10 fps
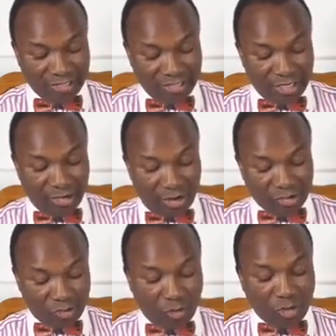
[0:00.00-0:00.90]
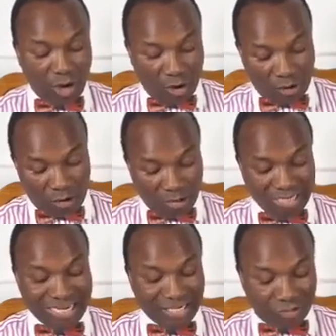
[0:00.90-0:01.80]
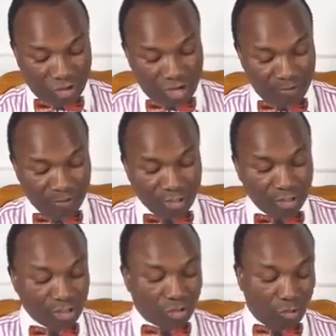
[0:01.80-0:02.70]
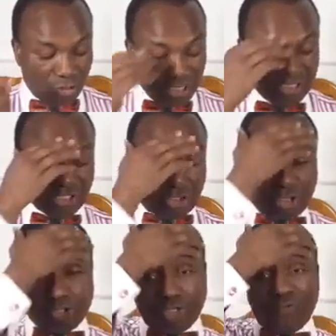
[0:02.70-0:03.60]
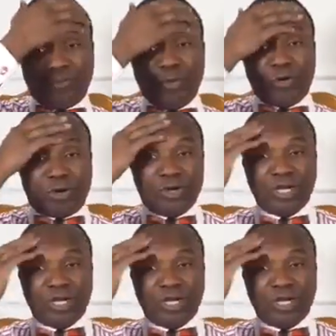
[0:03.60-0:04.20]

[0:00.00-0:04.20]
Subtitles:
the Lord told her in a dream to read the Church Shift book.